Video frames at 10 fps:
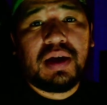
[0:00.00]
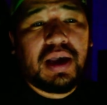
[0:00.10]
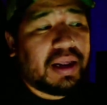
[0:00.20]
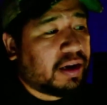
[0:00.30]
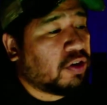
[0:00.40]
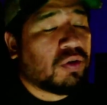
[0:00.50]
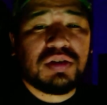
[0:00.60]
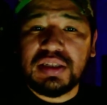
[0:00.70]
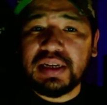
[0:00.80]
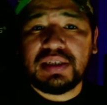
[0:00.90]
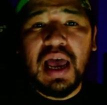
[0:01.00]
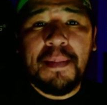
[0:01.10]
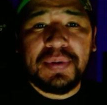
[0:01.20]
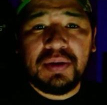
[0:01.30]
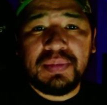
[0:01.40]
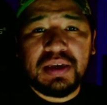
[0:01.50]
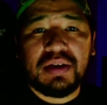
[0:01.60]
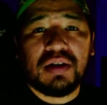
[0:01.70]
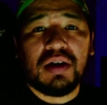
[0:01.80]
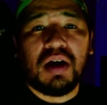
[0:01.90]
And I know because that's happened to me
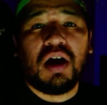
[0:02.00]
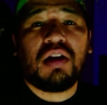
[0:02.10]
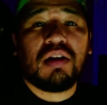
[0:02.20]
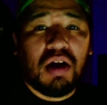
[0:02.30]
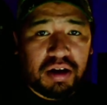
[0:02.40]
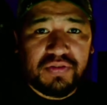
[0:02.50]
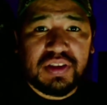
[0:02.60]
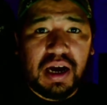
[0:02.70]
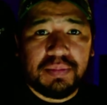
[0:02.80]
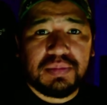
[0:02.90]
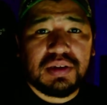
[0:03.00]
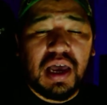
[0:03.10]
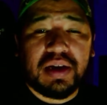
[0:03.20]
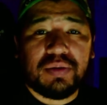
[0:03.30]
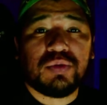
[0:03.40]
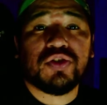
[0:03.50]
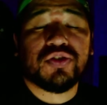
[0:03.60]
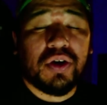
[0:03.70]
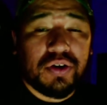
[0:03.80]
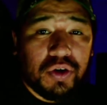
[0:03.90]
a lot of times and it was
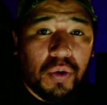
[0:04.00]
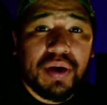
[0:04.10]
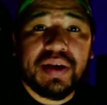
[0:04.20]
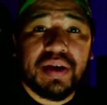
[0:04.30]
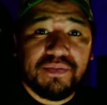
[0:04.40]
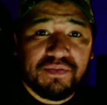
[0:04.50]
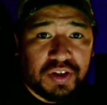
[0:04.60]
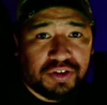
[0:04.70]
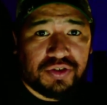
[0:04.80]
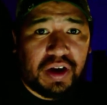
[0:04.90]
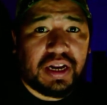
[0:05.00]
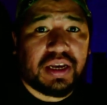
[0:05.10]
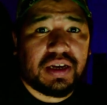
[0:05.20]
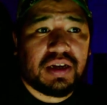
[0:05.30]
annoying and frustrating.